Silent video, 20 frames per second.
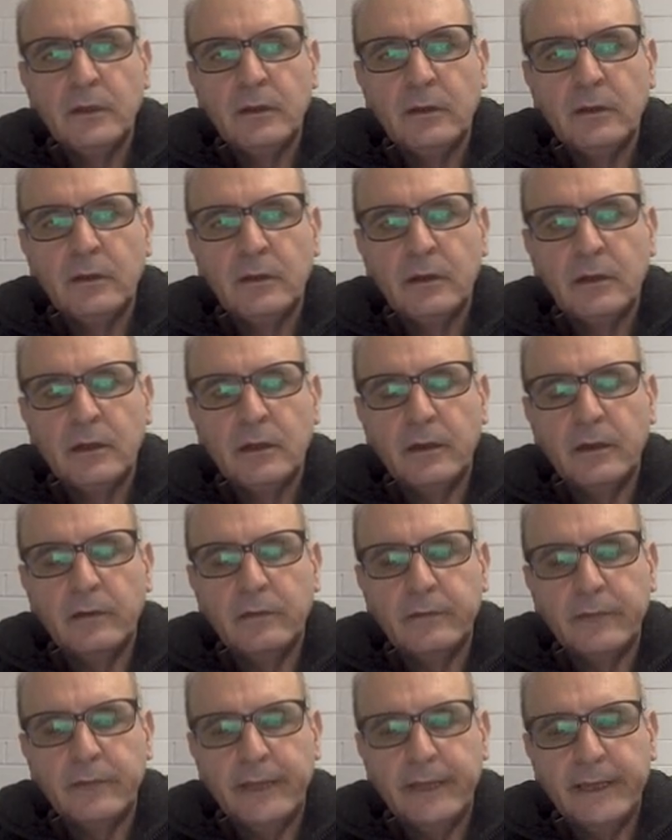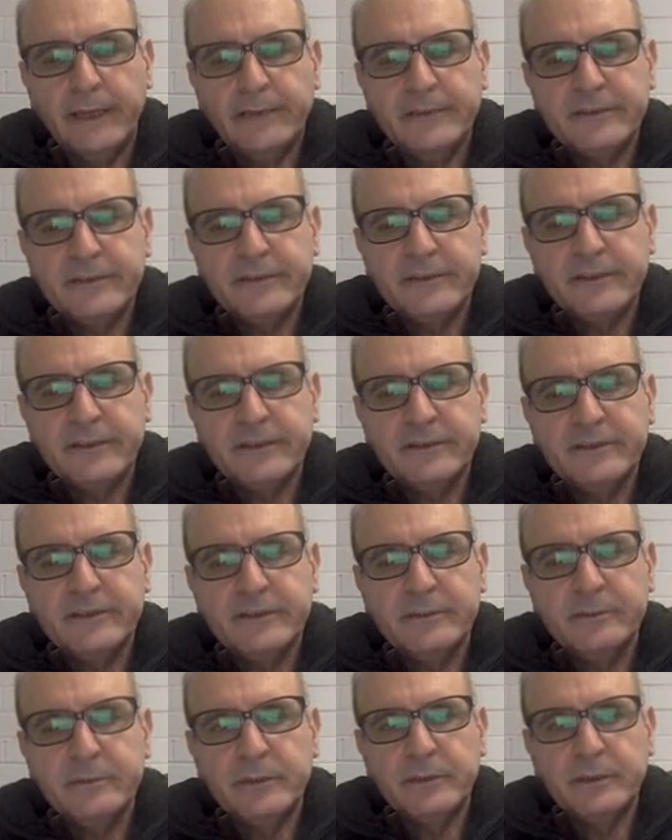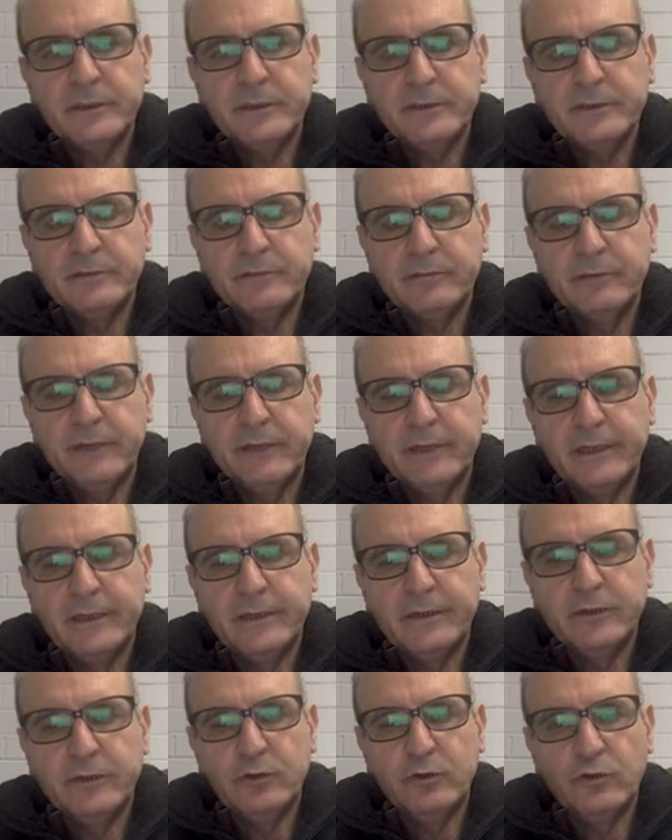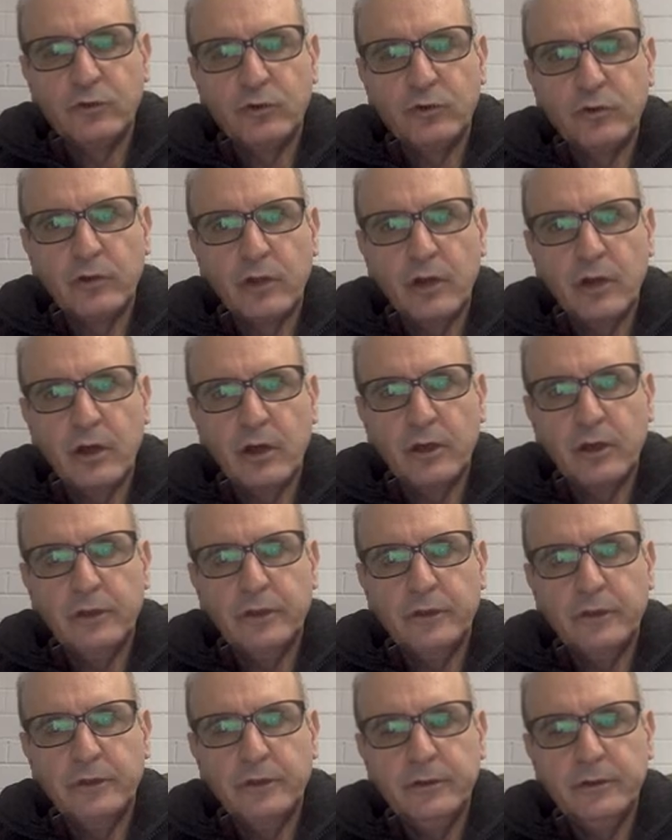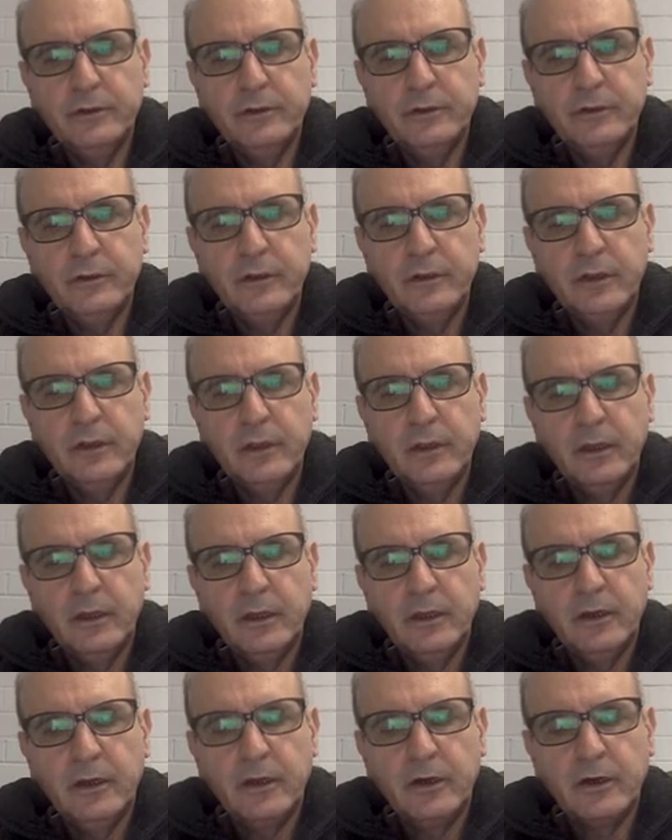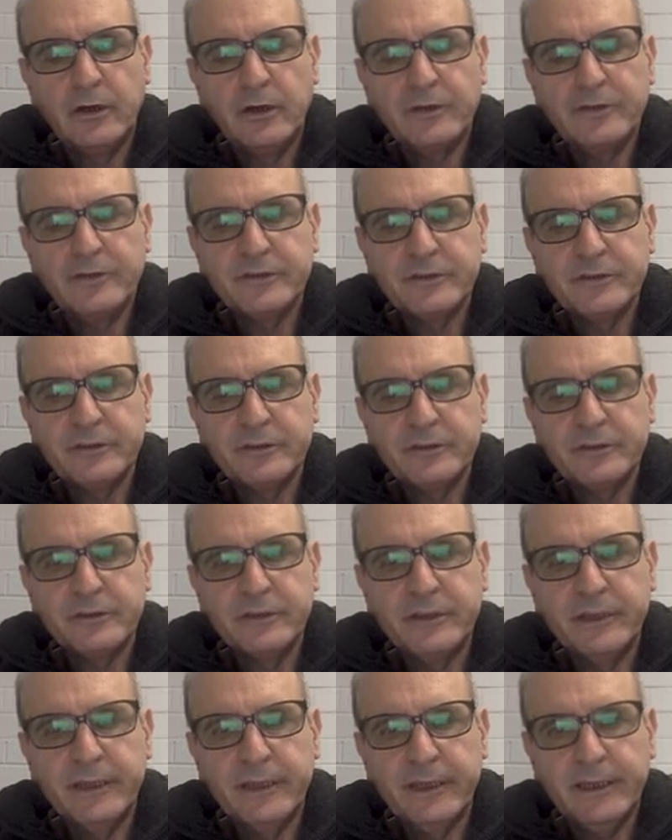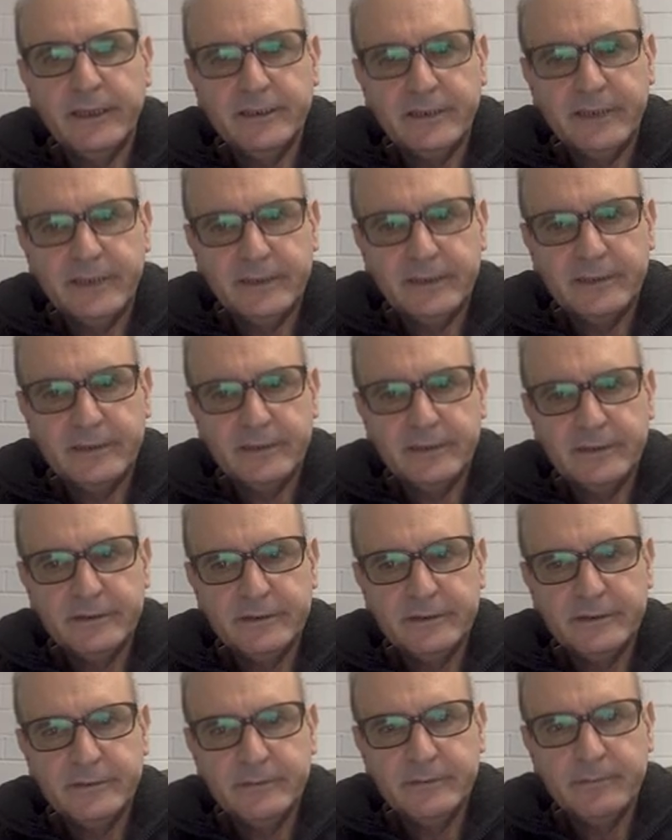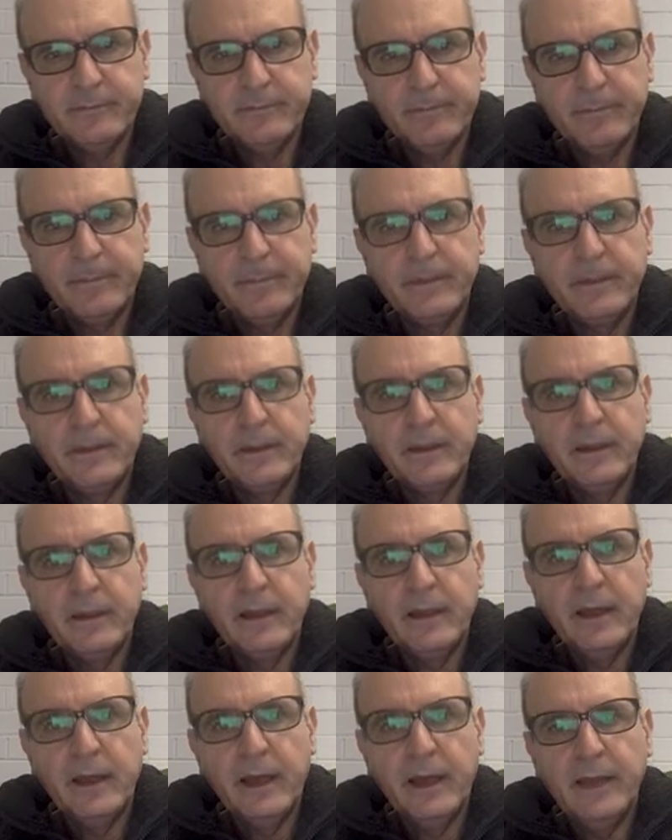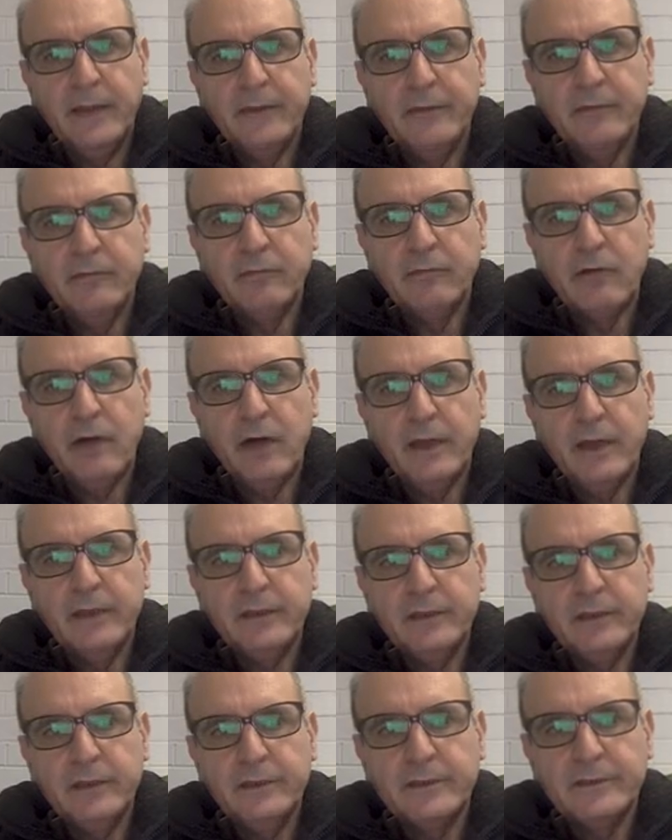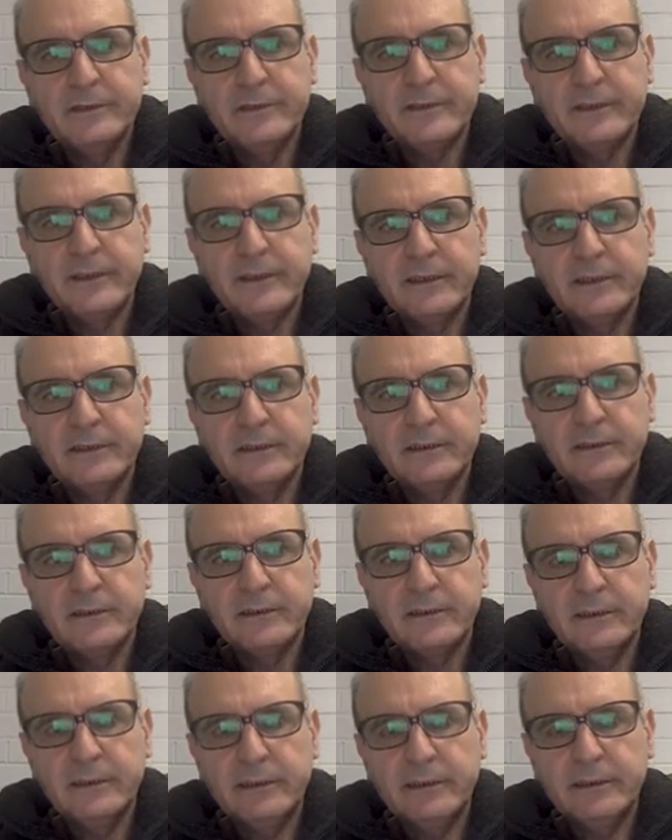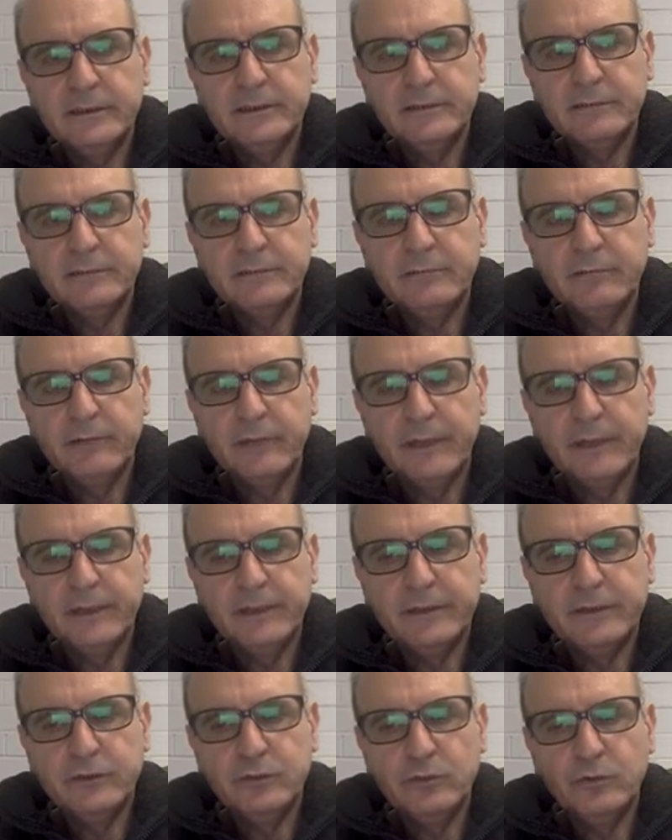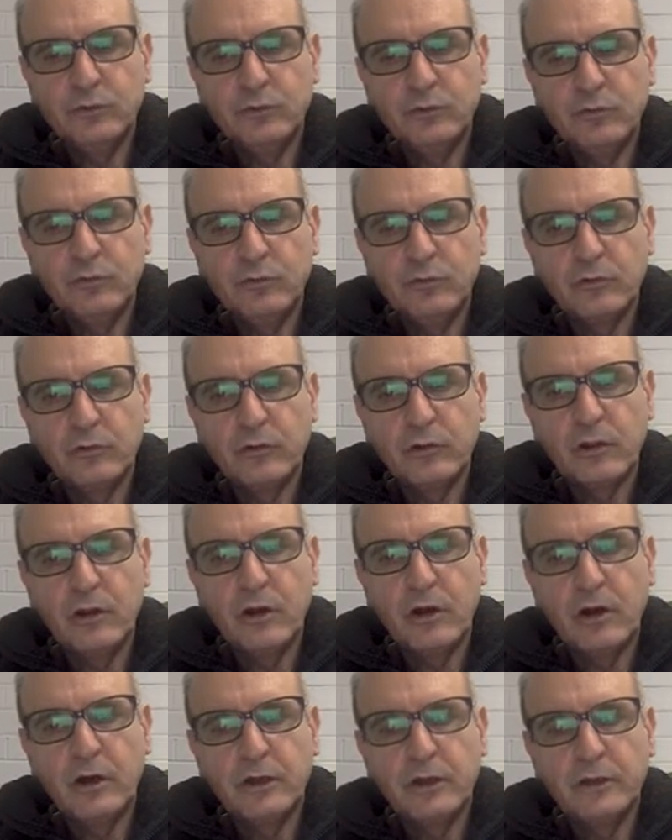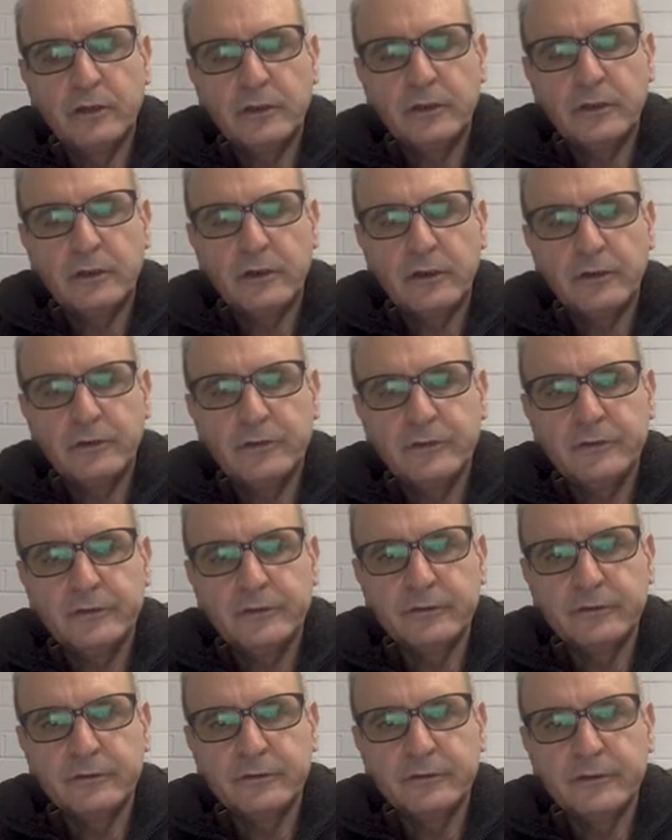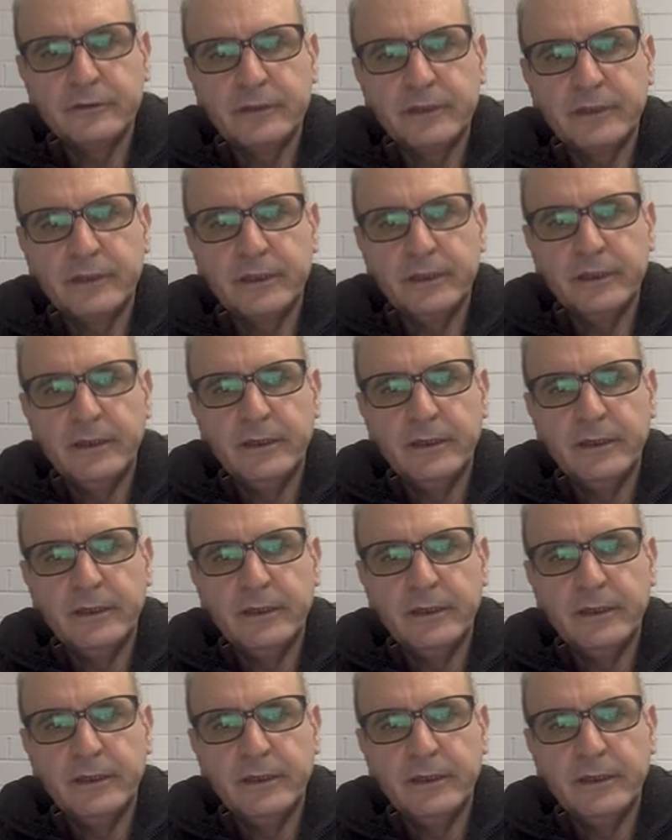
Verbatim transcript: um, the x-intercept is where your line crosses the x-axis and the y-intercept is where your line crosses the